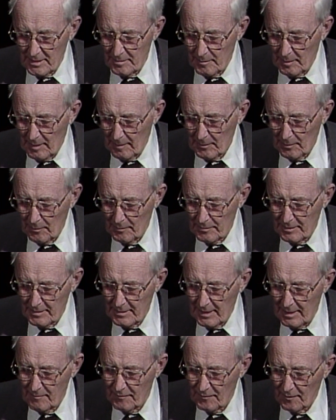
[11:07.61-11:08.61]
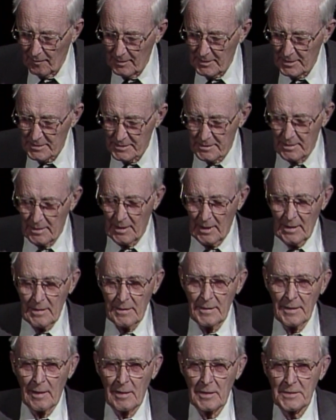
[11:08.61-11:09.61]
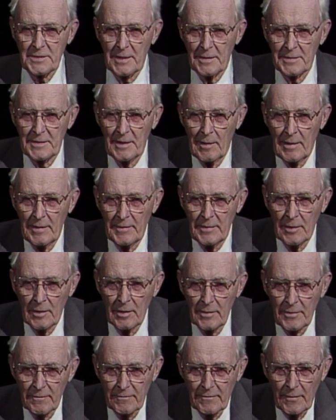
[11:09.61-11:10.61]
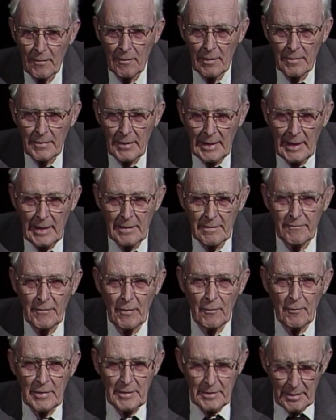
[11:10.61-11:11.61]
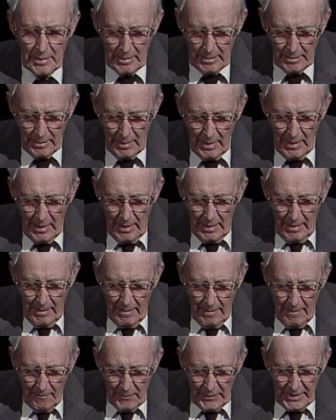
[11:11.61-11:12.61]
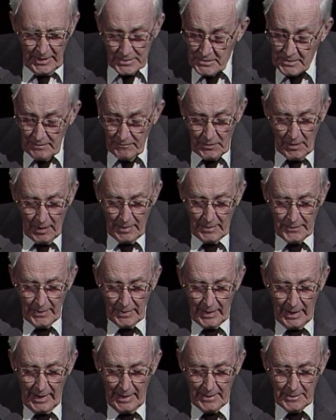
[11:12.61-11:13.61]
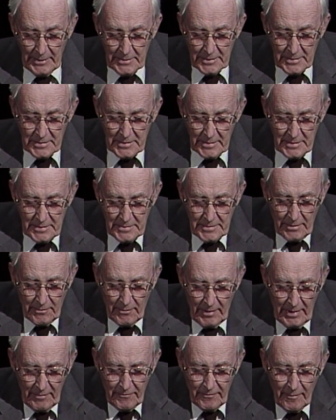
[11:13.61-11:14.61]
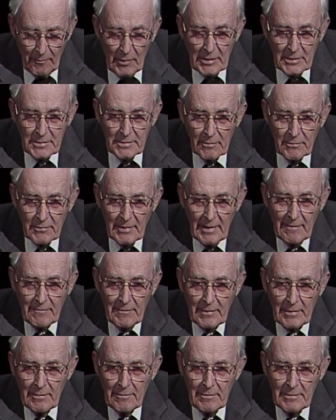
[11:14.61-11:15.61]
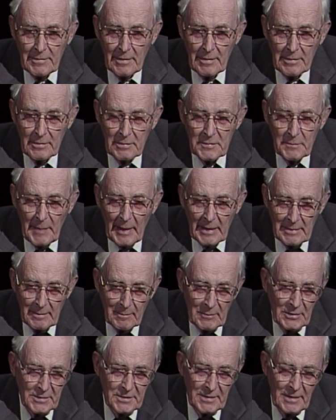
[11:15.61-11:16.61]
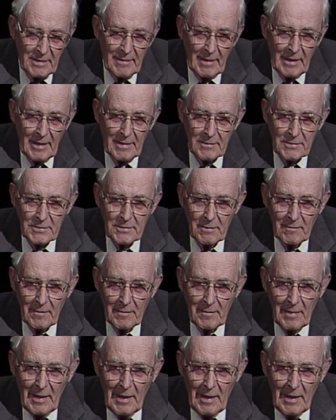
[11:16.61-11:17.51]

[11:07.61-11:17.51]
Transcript: The Babylonian name for it is the Eretz Latari, the earth of the land of no return. He doesn't even call it the land. He just says it's the grave from whence no traveler can return. You expect him to say that and so on.